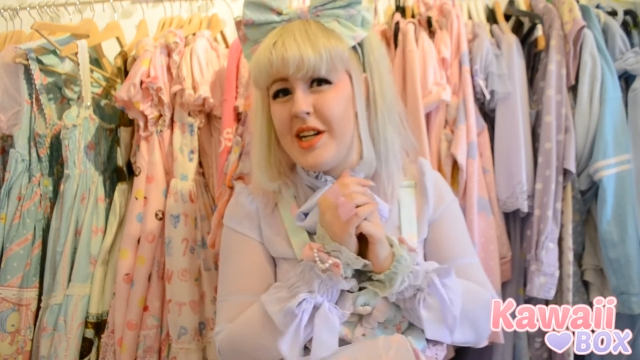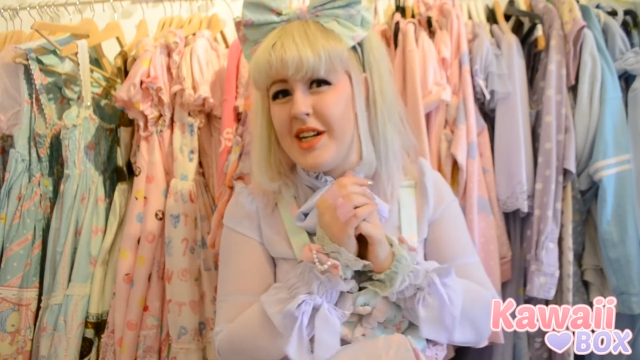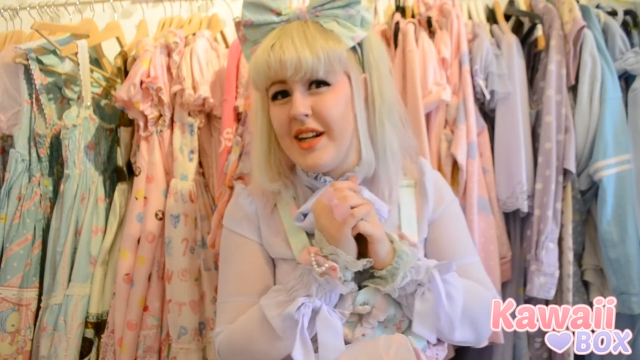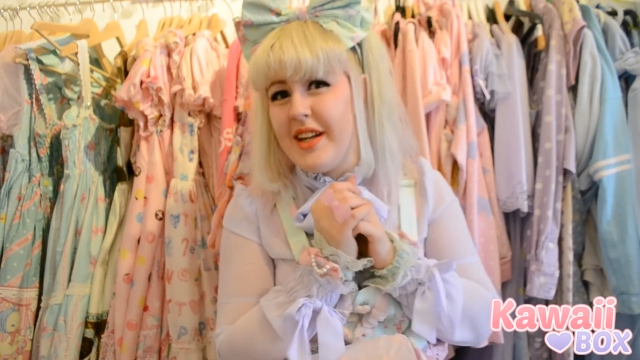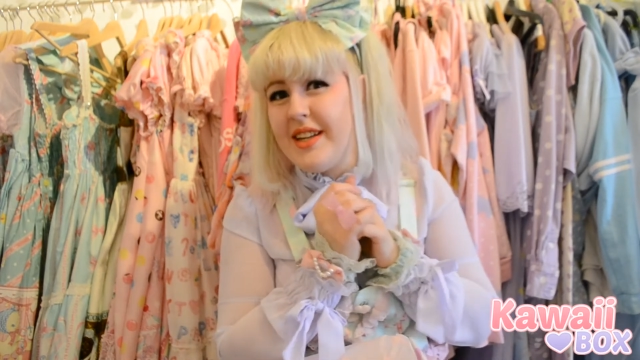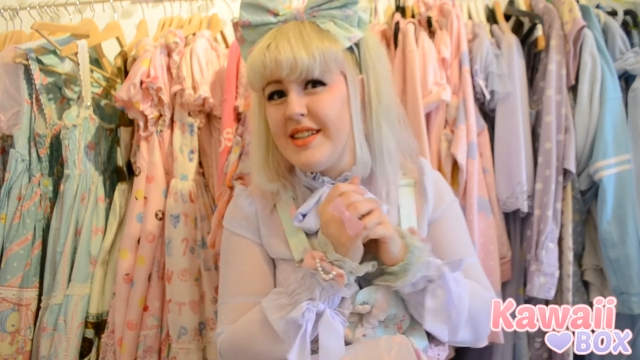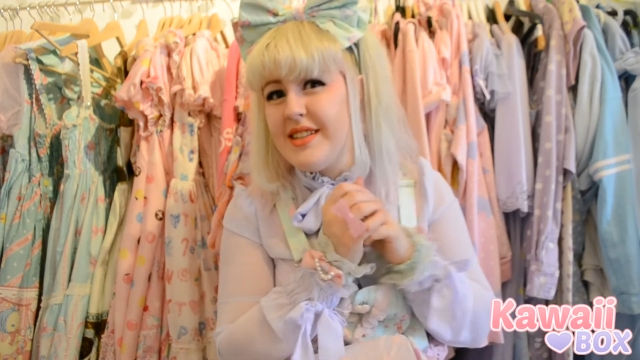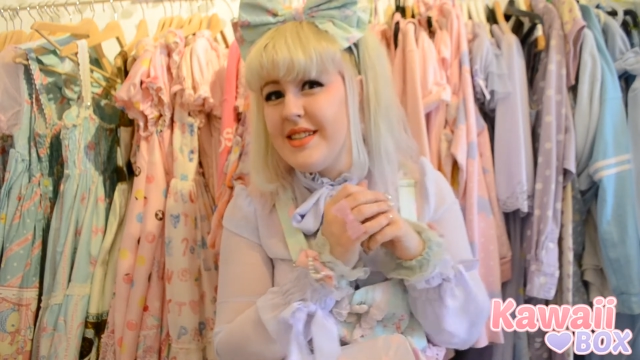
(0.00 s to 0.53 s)
it
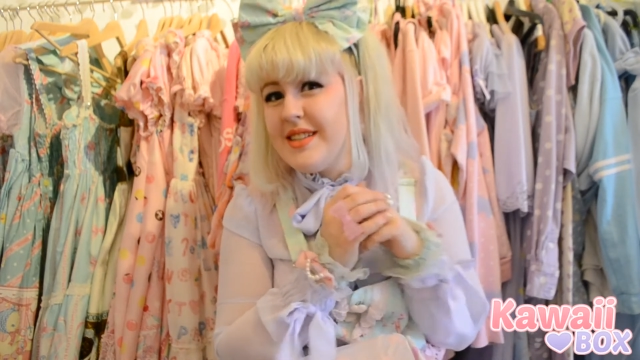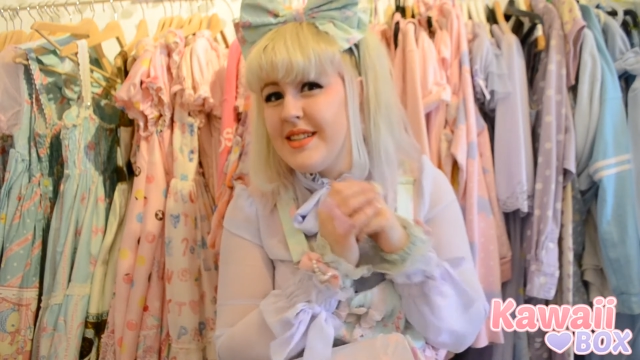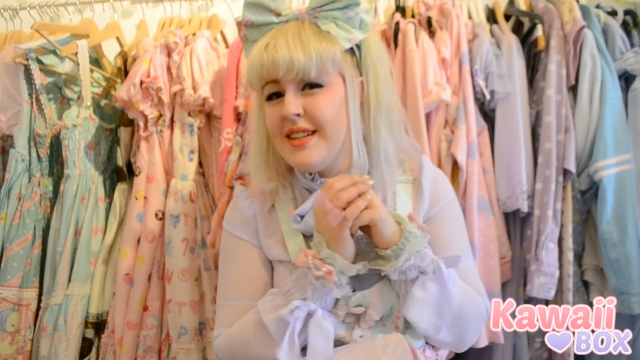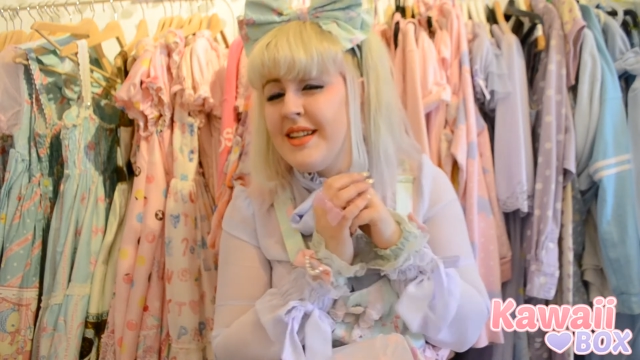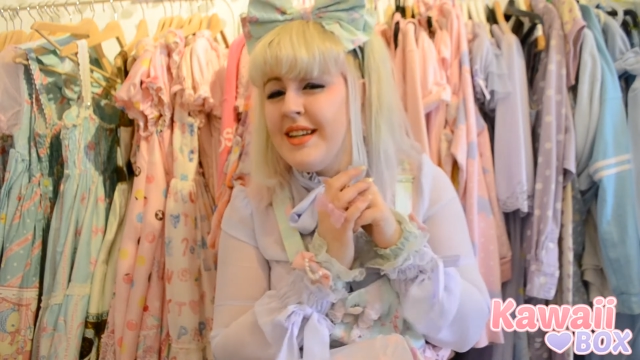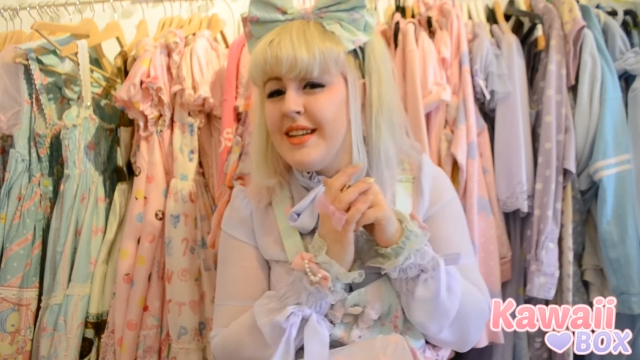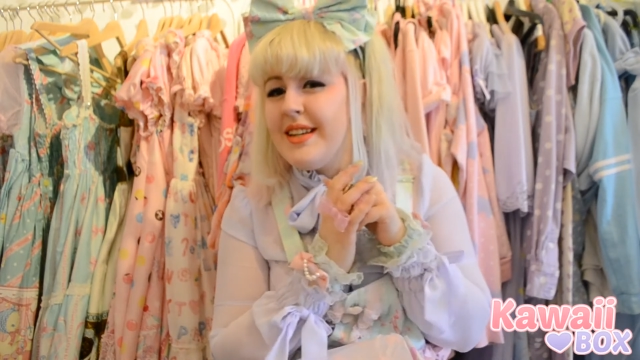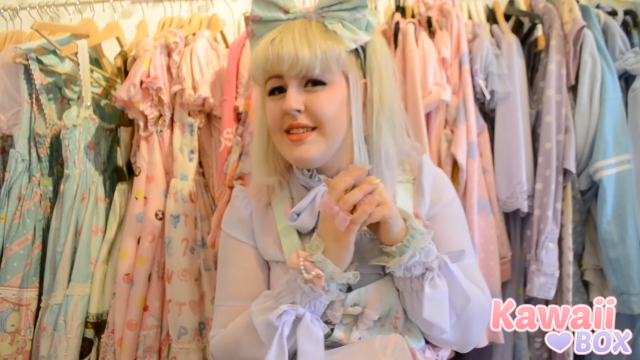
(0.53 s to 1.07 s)
is,
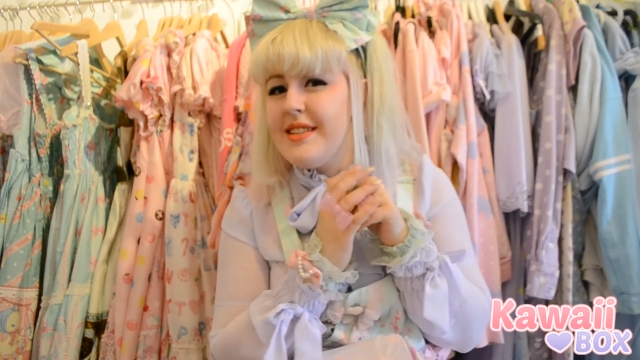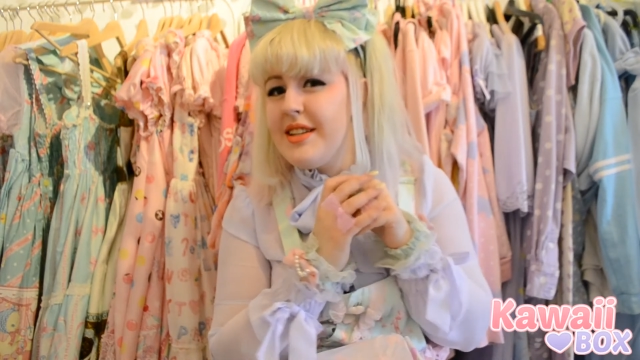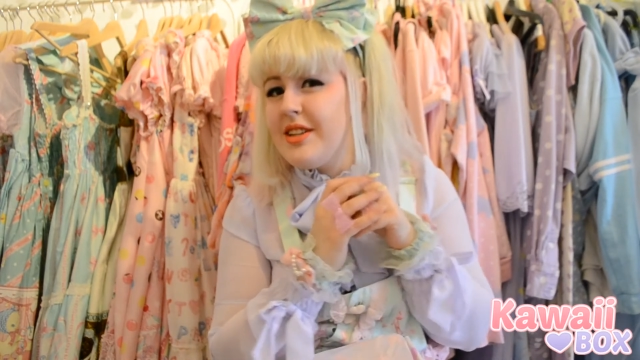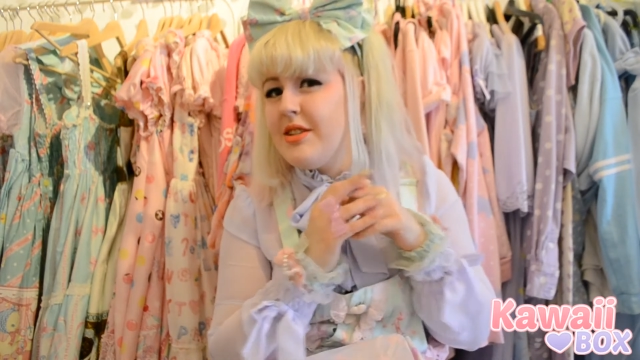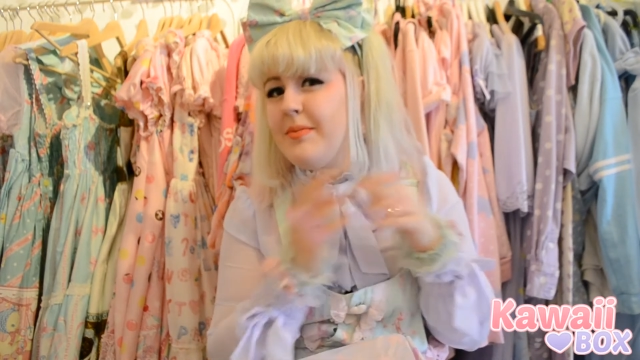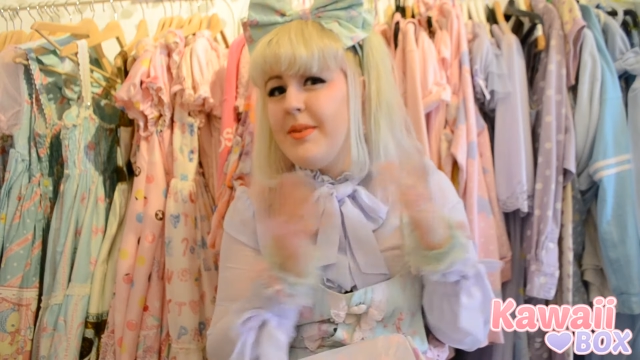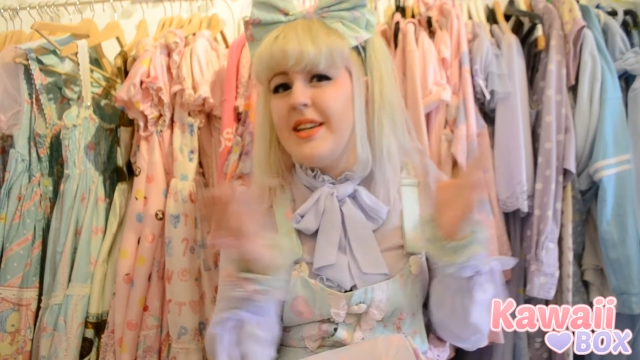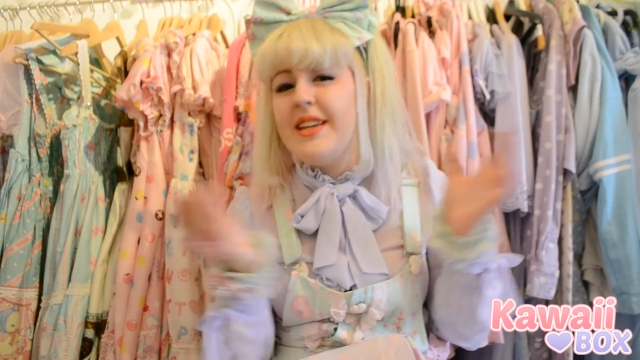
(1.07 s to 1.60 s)
because it
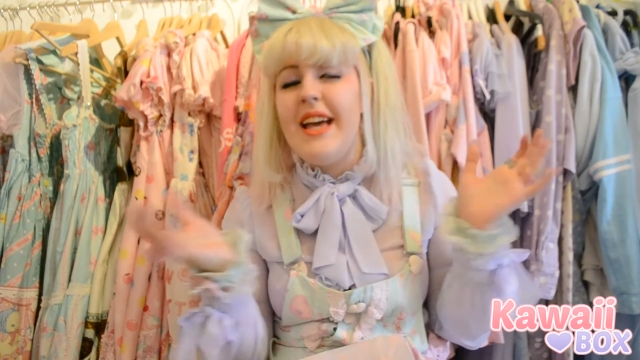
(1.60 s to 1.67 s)
could be